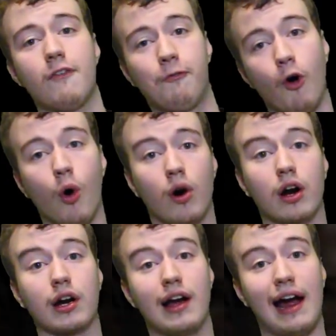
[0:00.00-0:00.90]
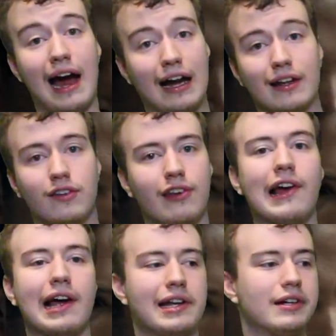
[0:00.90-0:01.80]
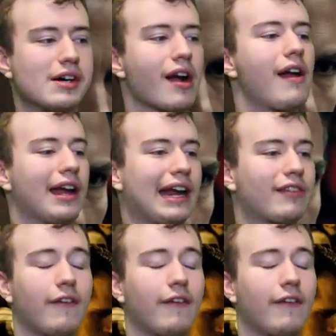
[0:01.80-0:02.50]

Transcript: 4 out of 10. It's